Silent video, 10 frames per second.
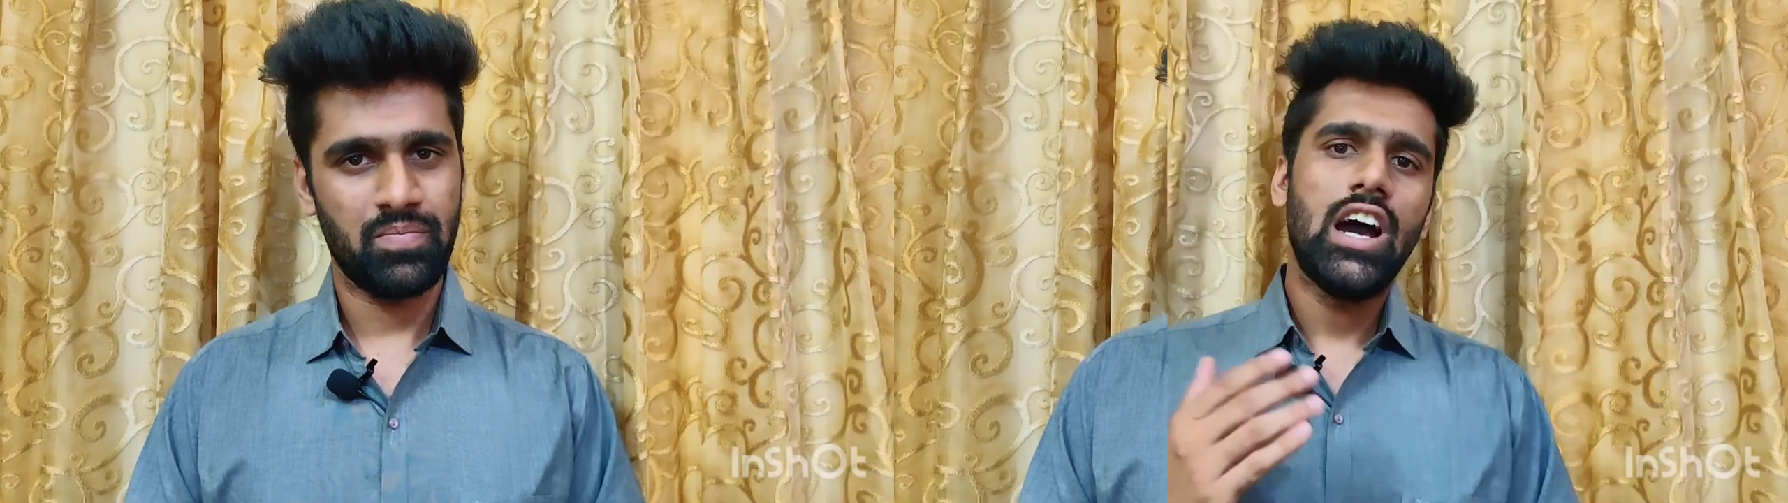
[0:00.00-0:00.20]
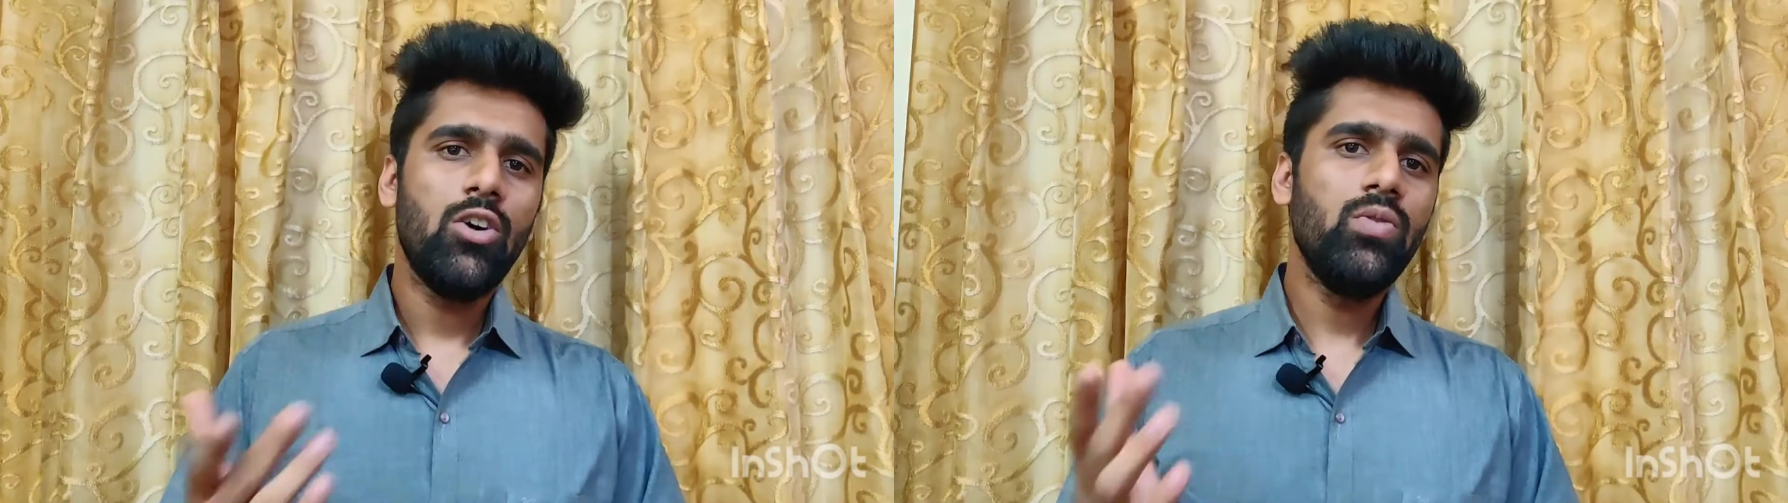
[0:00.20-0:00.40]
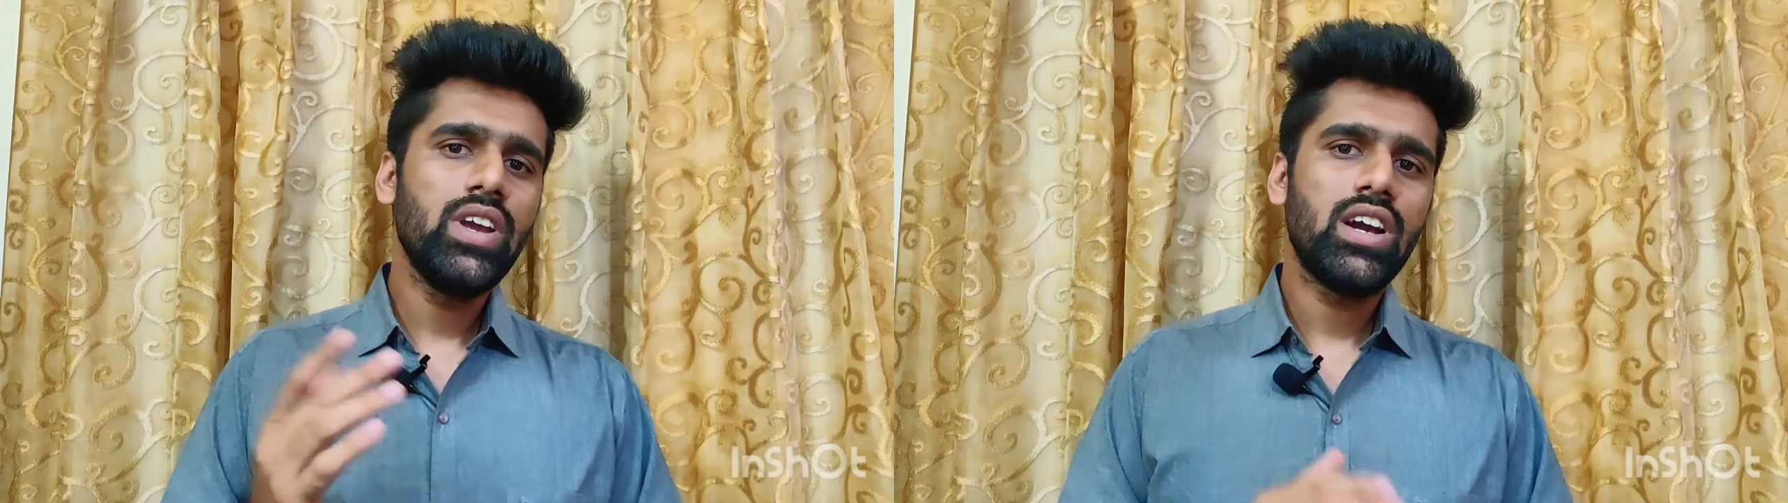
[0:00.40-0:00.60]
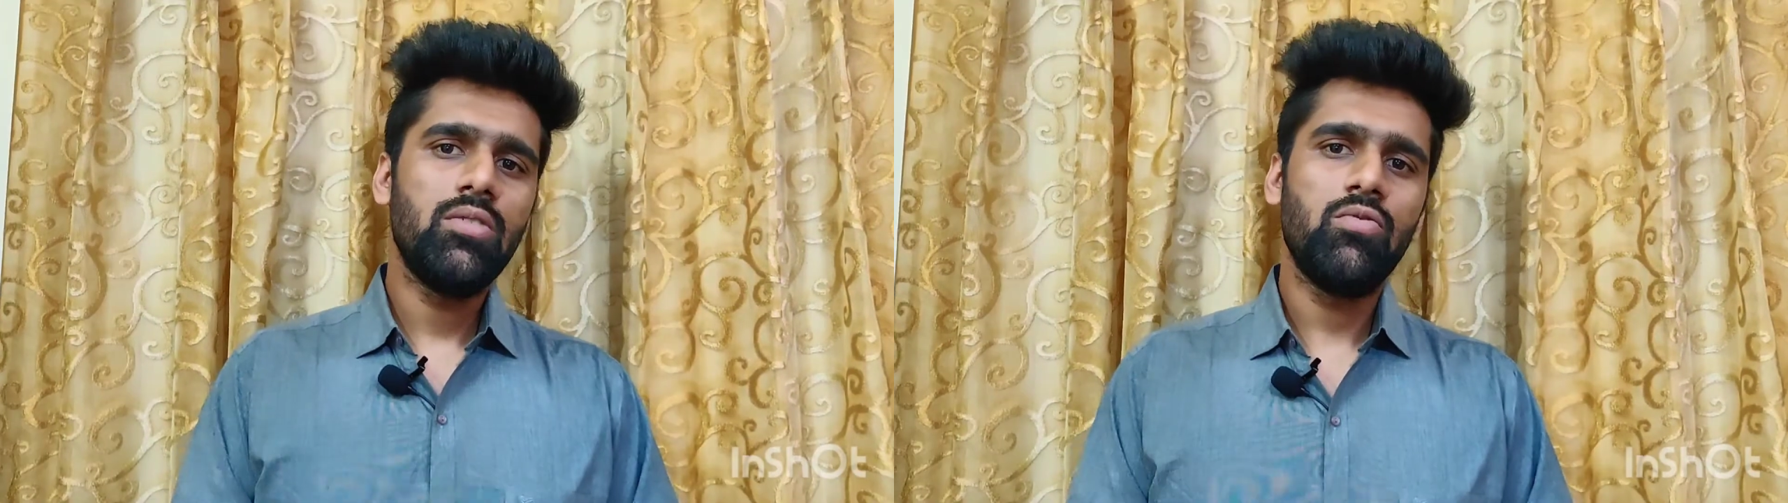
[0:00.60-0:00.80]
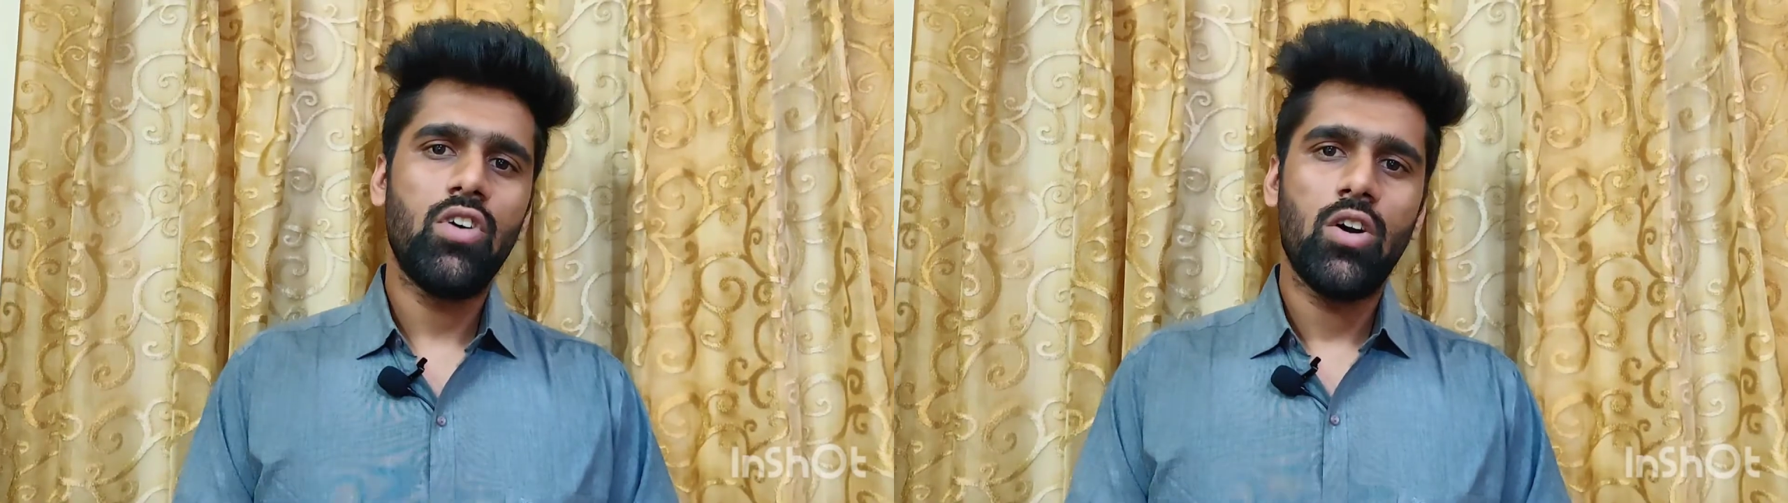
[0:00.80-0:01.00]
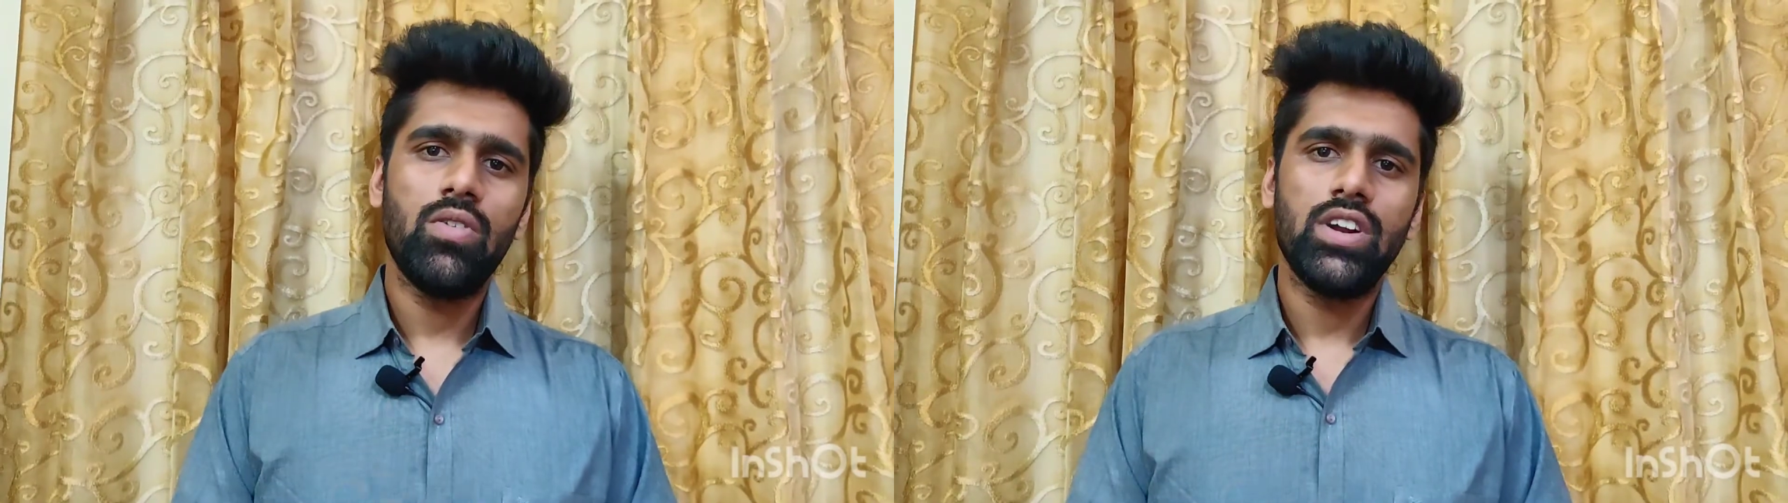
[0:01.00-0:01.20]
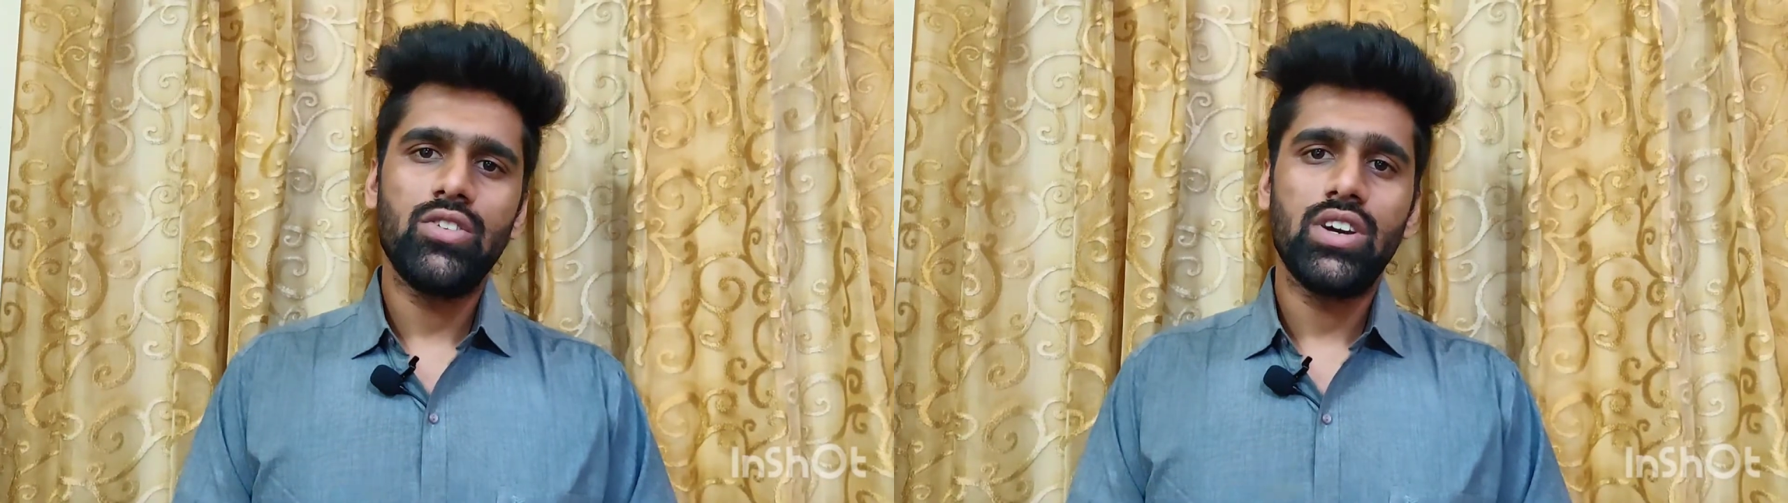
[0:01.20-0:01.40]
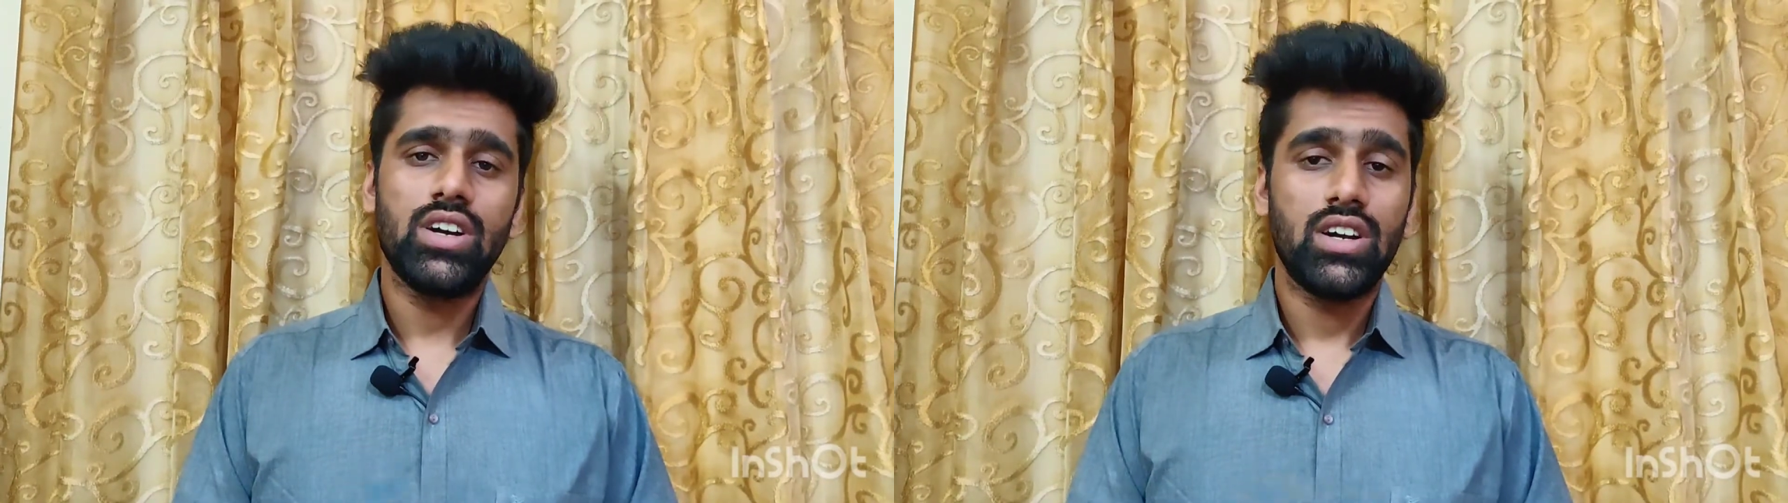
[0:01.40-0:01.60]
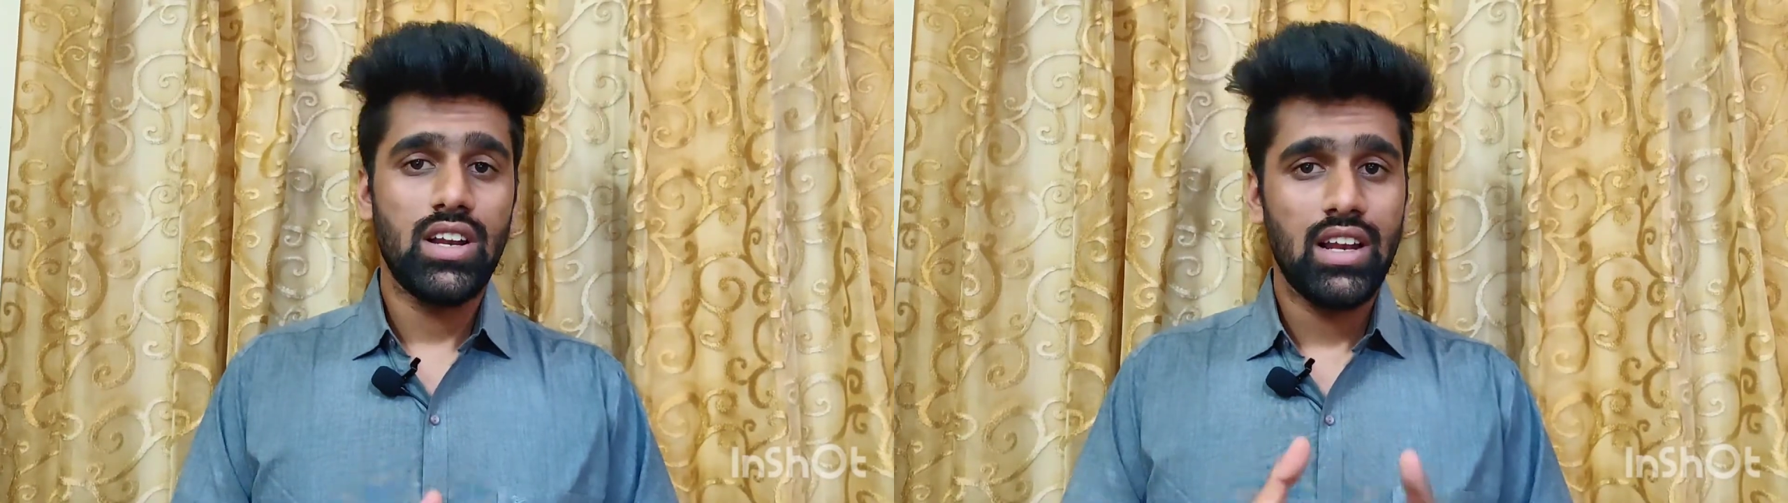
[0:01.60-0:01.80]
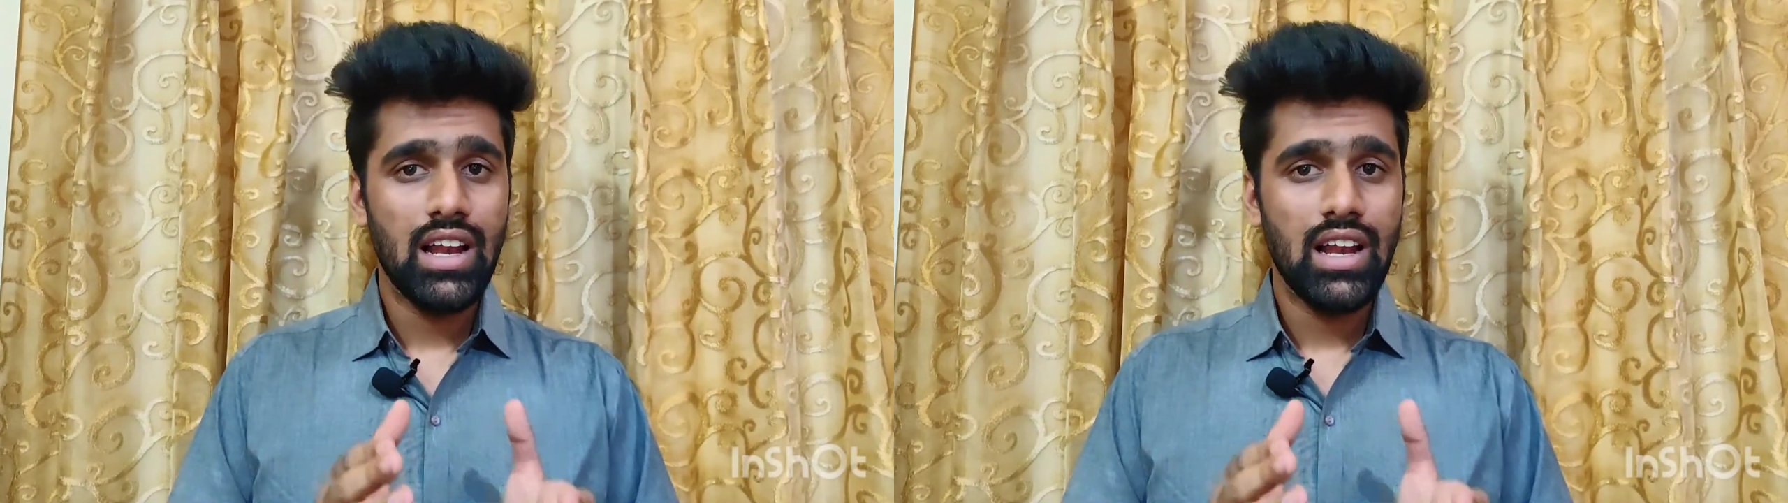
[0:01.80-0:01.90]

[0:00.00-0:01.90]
Now we come forward to the